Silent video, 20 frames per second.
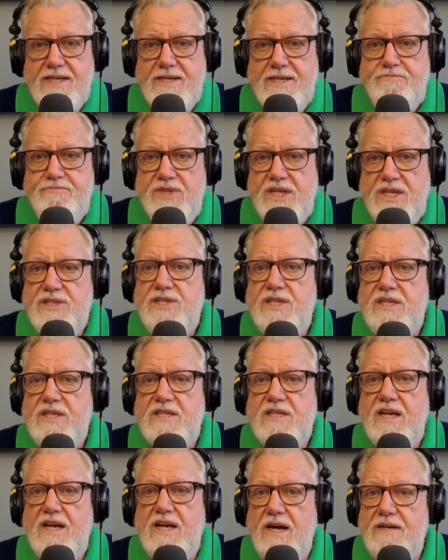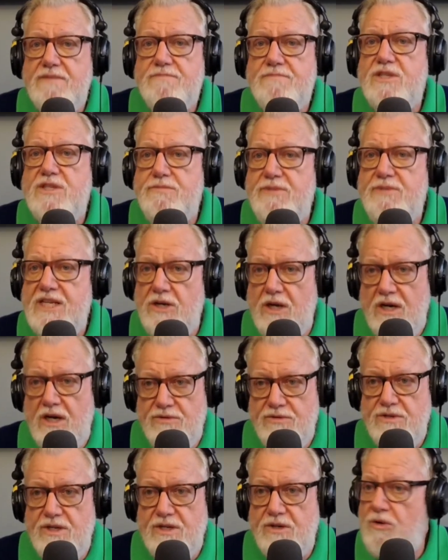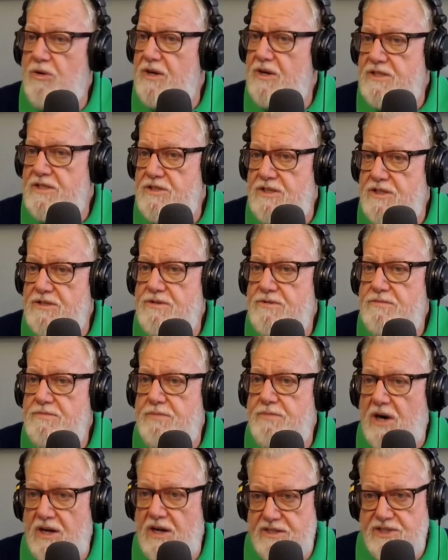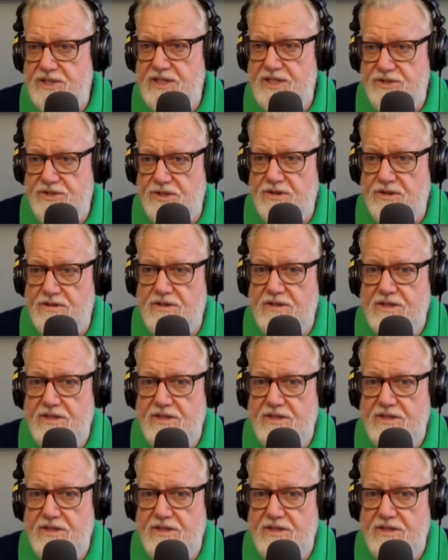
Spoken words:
This has come to be known, according to Policy Circle,